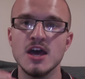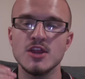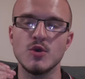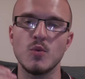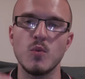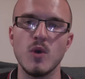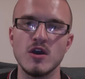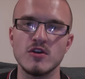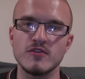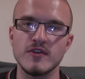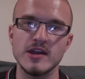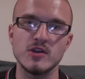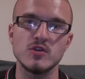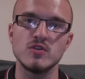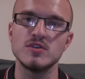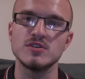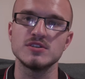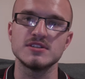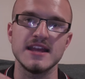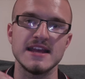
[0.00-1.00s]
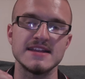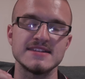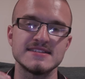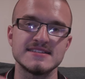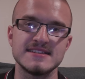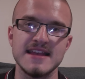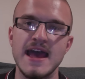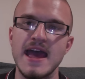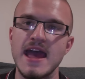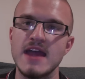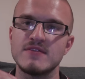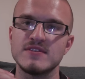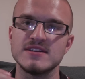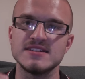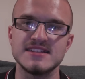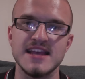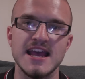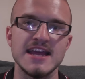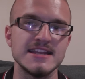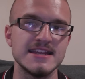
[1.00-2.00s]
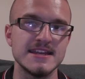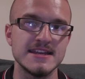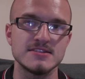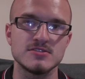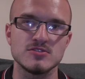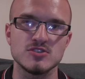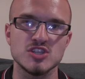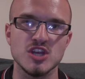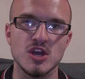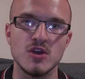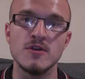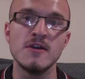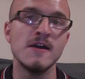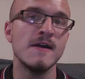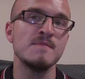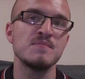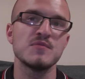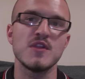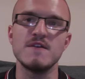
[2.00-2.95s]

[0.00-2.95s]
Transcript: The world record gets set every 10 years or so.